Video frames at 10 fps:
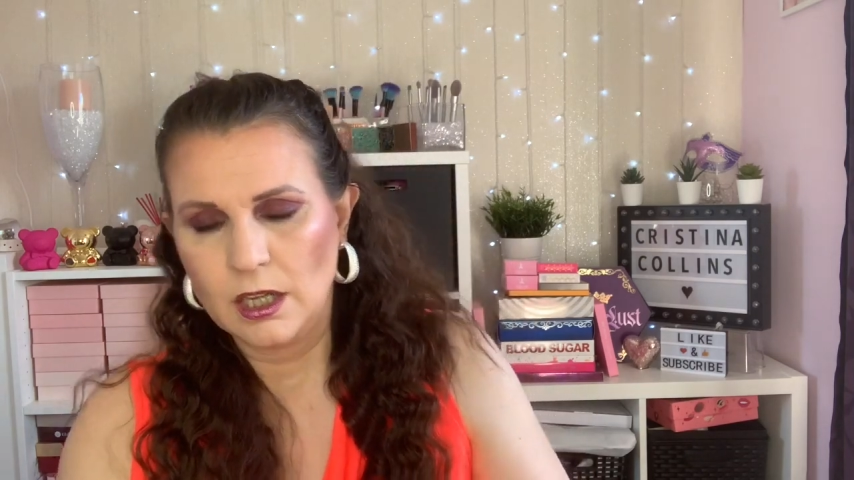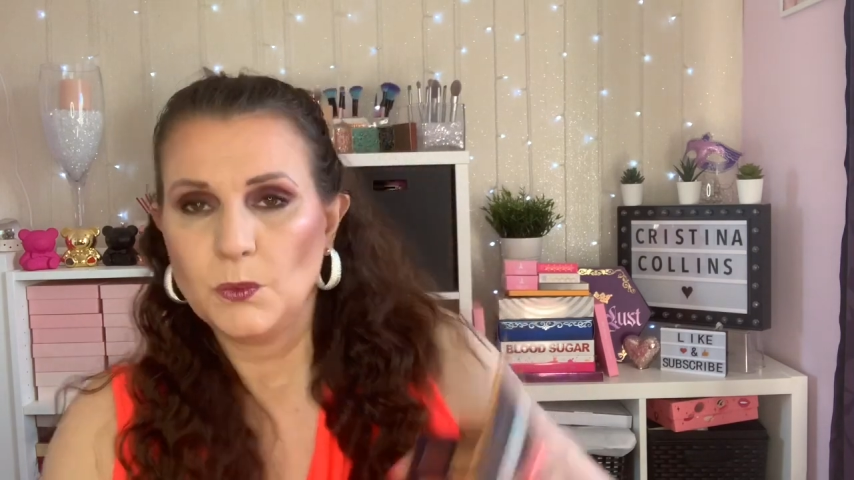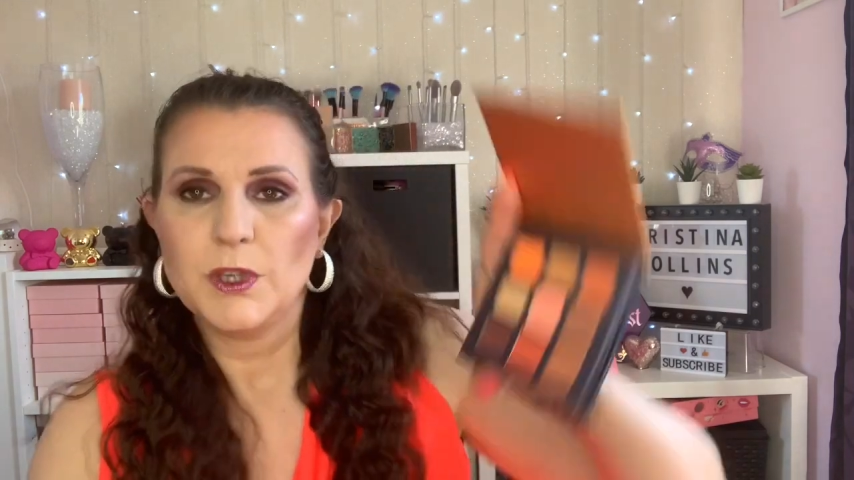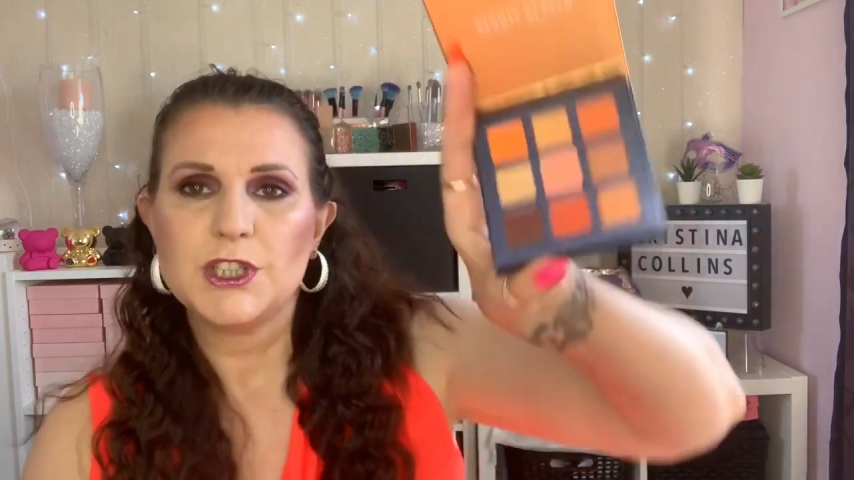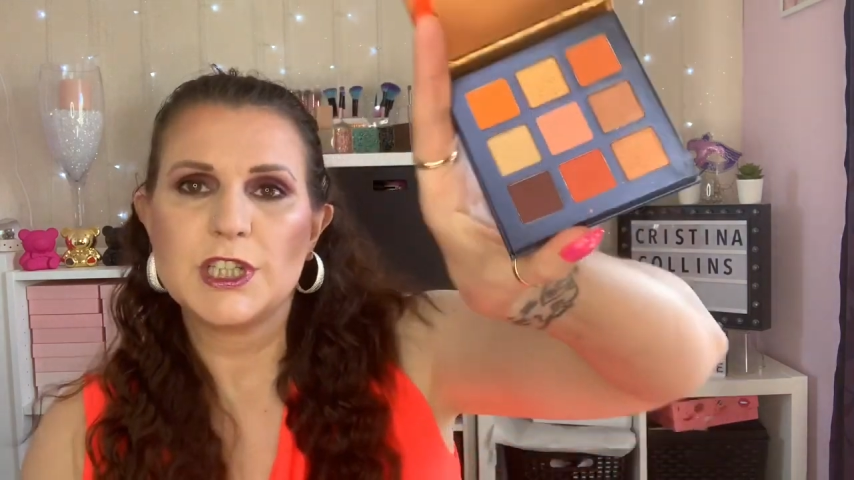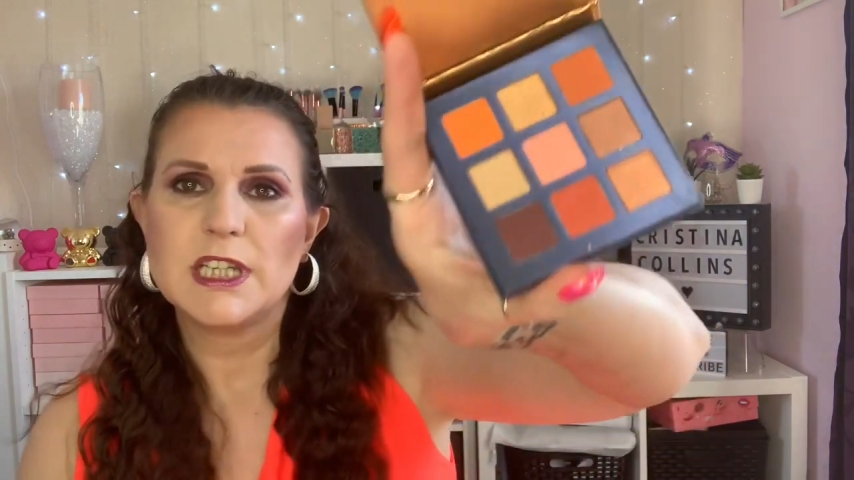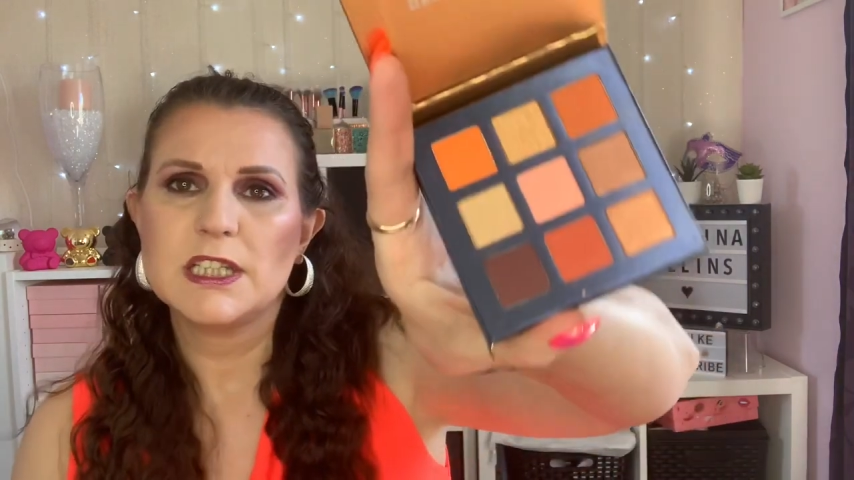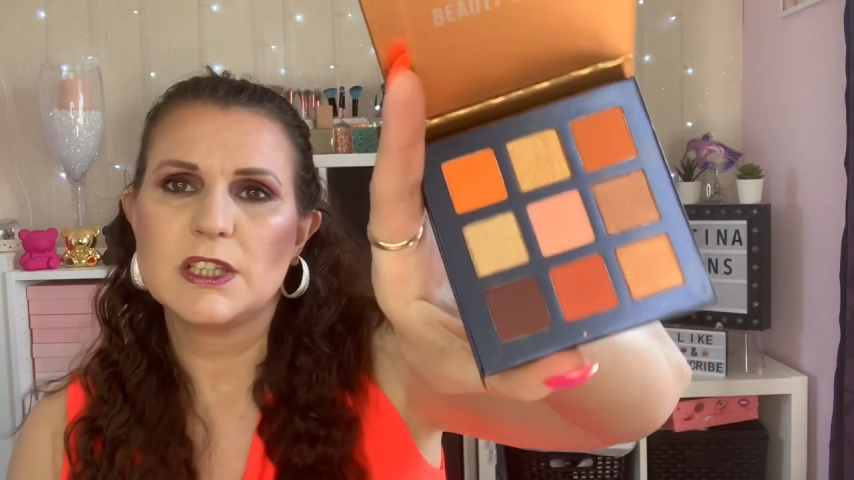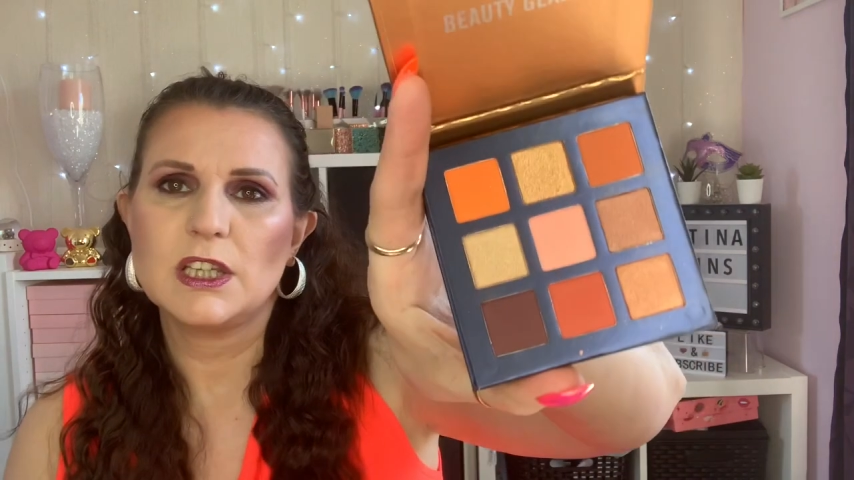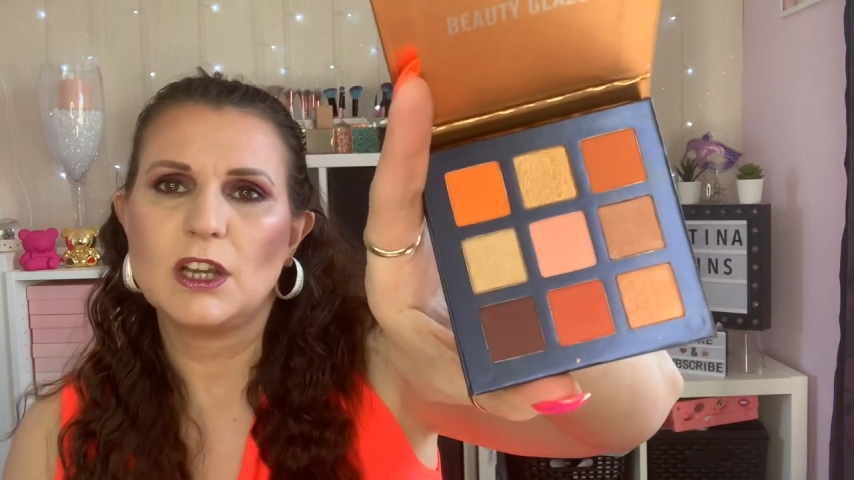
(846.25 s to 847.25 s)
which
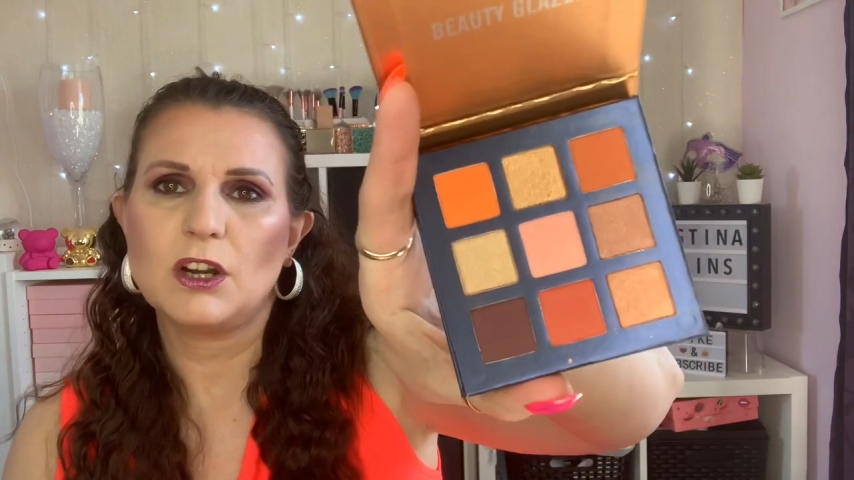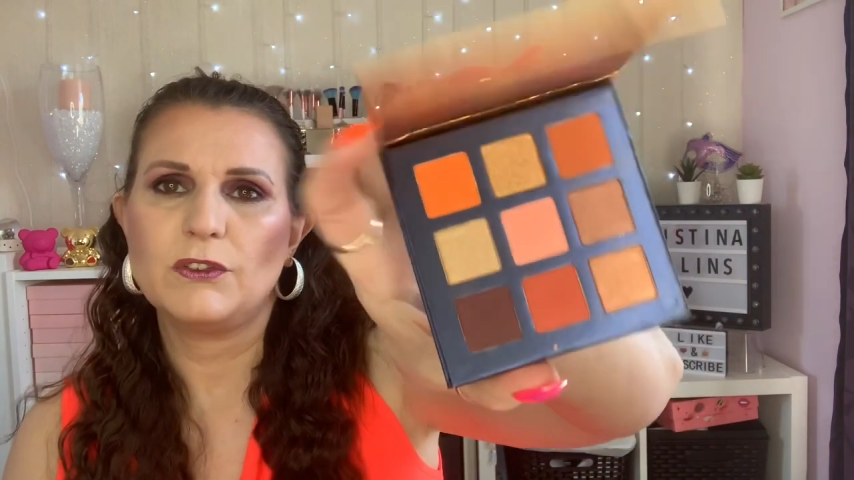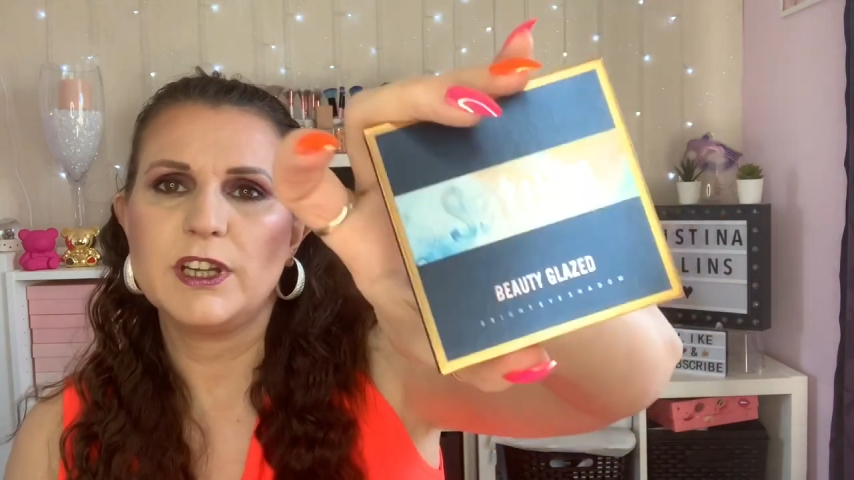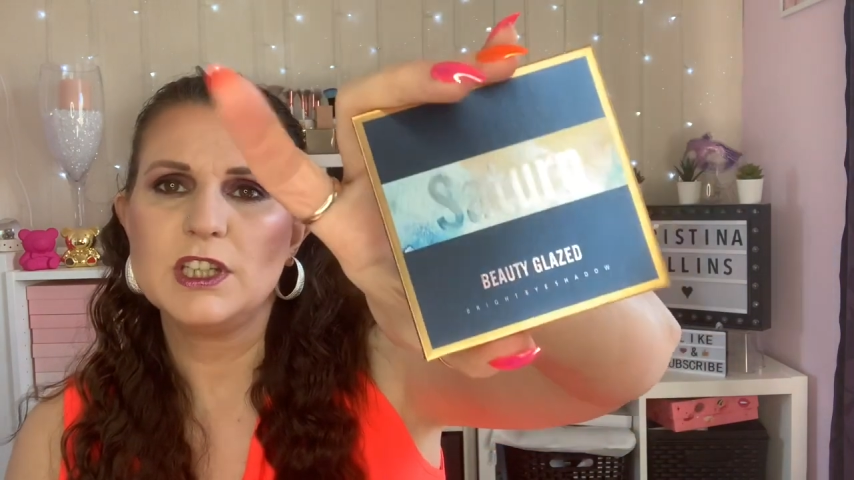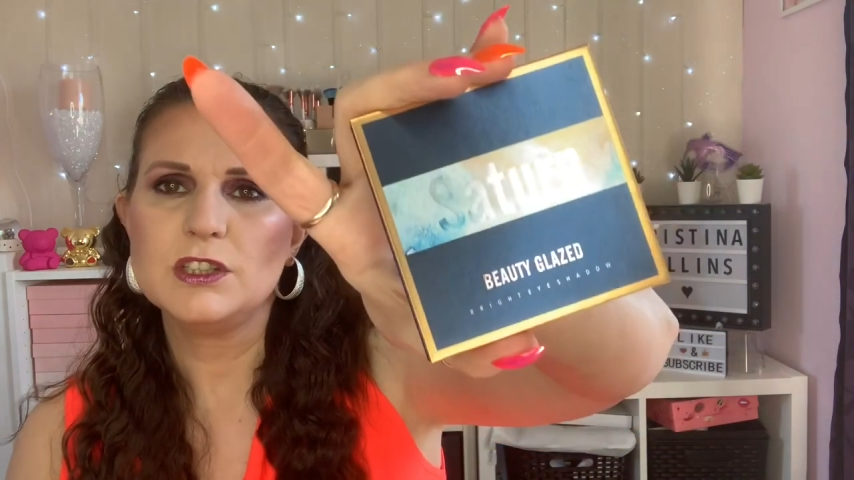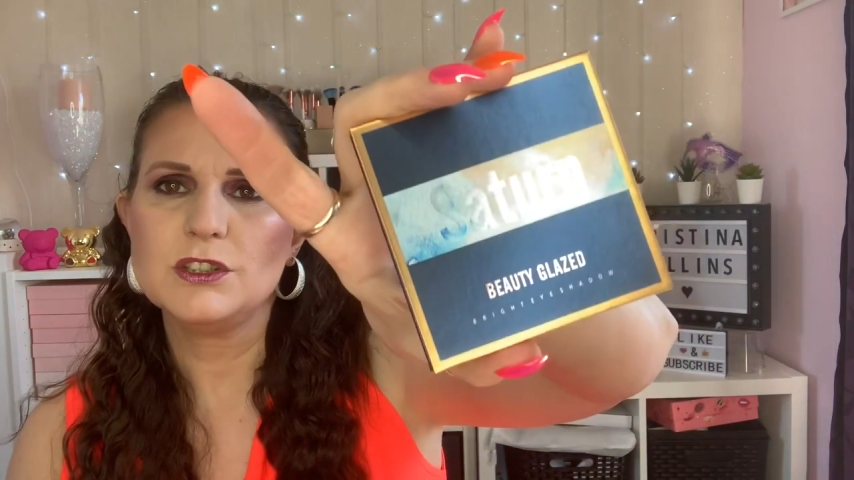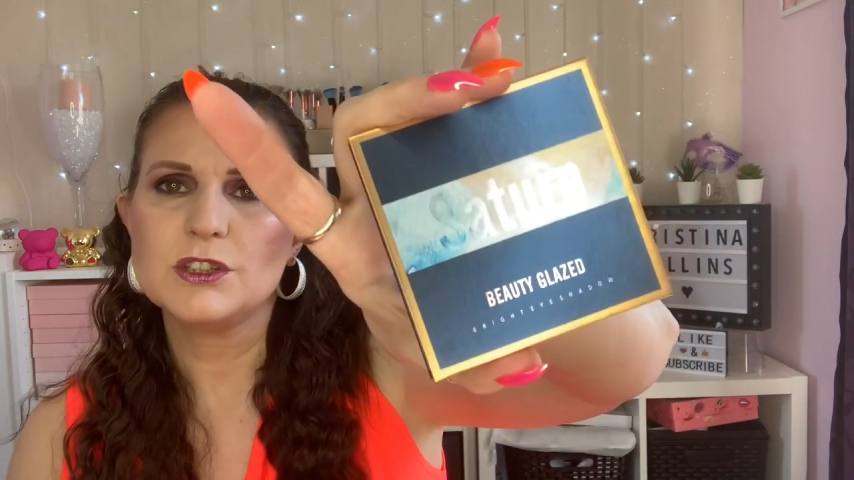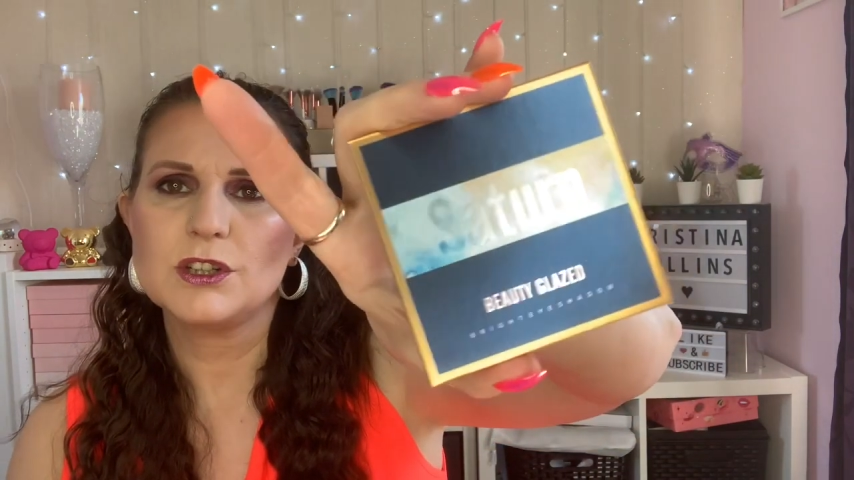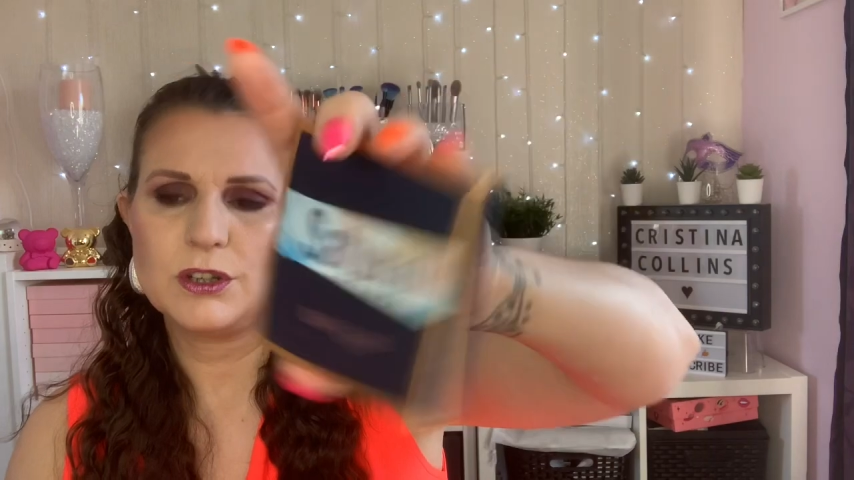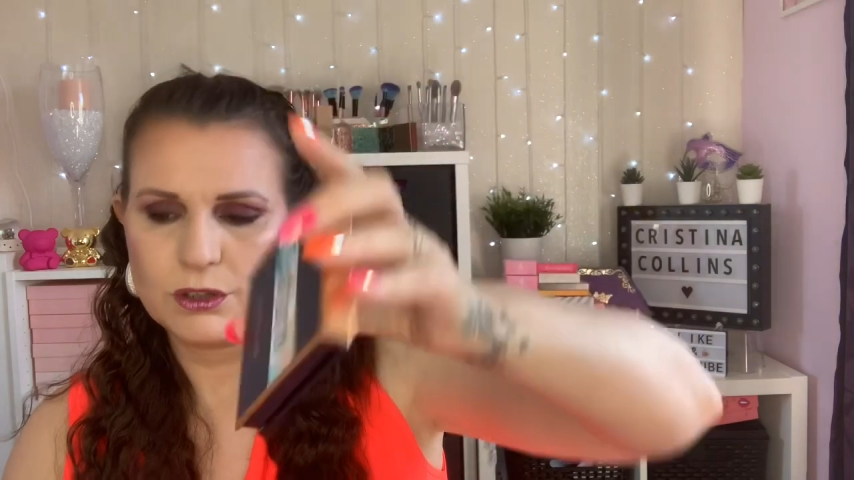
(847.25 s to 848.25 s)
is the orange.